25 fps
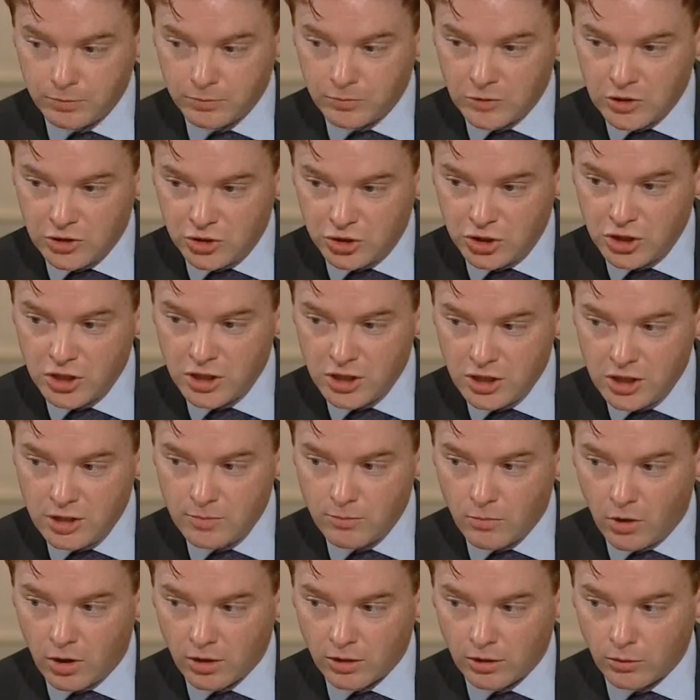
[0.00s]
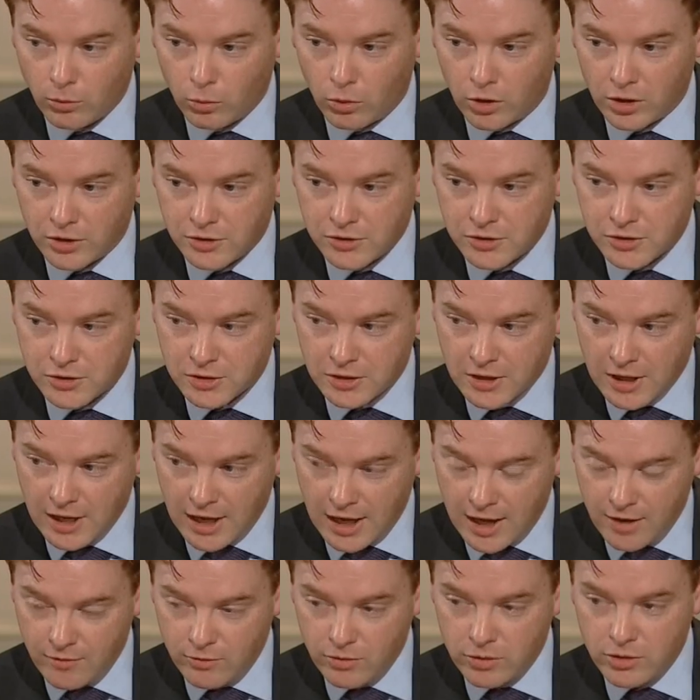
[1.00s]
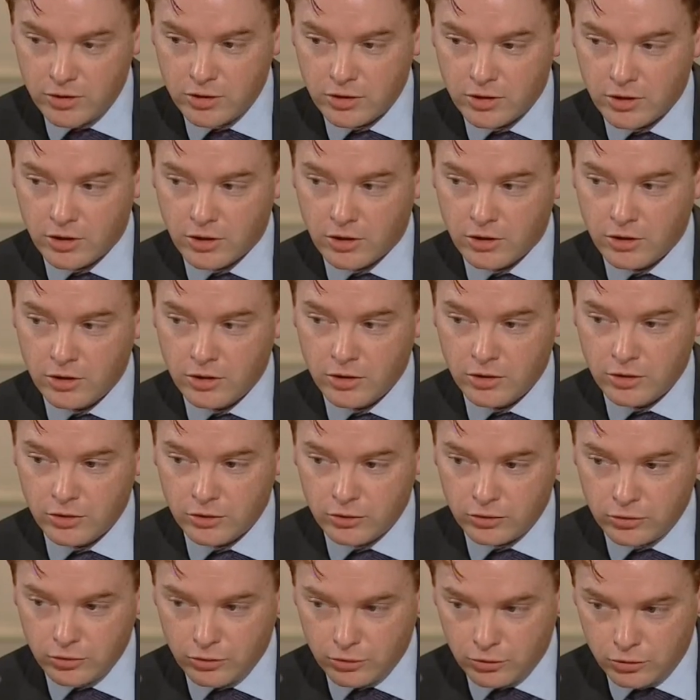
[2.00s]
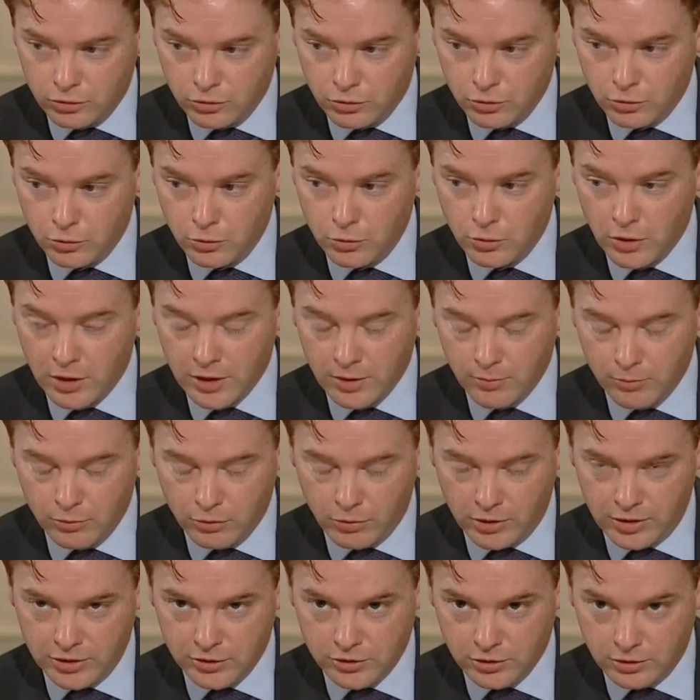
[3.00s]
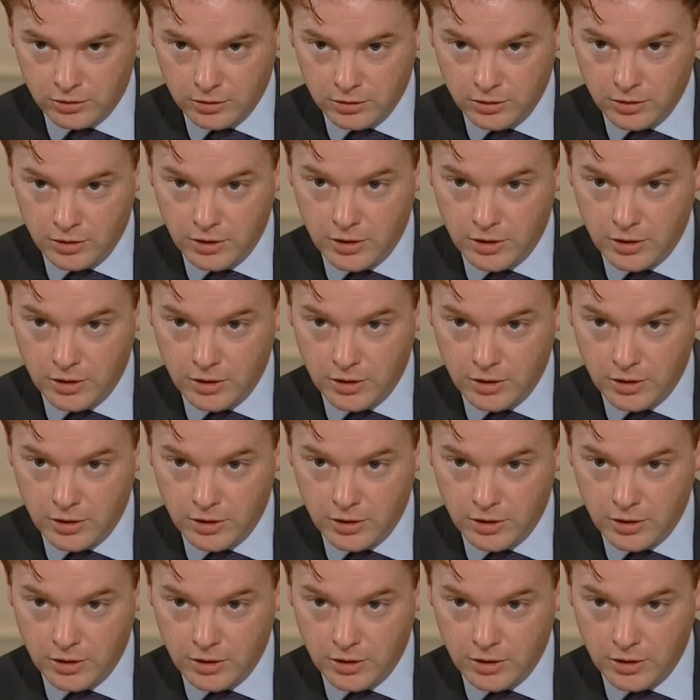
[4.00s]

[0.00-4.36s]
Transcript: the GE model was every year you do an appraisal.